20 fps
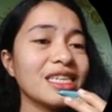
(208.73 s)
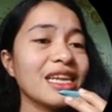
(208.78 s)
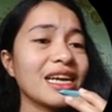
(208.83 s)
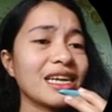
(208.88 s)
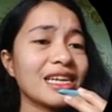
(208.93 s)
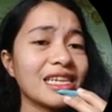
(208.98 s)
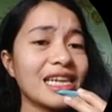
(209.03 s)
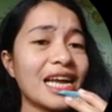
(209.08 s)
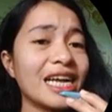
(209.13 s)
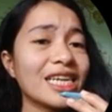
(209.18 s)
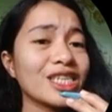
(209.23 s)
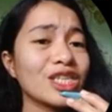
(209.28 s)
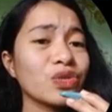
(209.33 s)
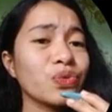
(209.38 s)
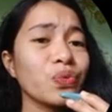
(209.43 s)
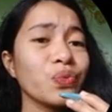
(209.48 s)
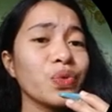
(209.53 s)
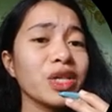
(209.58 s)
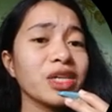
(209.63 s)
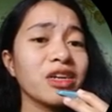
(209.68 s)
in a class
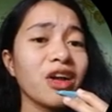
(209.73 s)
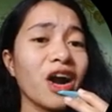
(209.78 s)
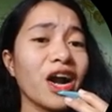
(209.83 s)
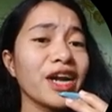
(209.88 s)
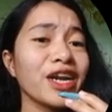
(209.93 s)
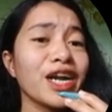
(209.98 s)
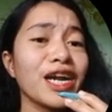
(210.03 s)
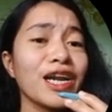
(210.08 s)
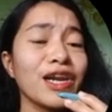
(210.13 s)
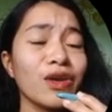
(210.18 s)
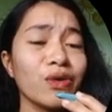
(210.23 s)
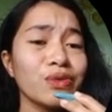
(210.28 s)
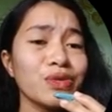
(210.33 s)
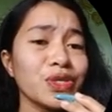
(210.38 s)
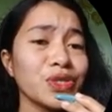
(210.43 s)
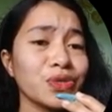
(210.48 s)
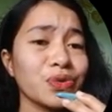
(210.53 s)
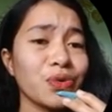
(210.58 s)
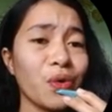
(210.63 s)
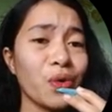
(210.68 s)
will garner low
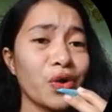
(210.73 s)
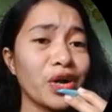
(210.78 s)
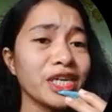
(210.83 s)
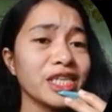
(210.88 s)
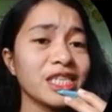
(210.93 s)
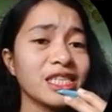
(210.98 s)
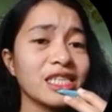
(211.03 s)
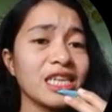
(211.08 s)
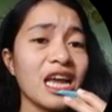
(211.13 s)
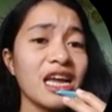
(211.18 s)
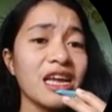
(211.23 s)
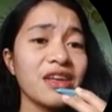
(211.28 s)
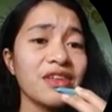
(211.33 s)
scores,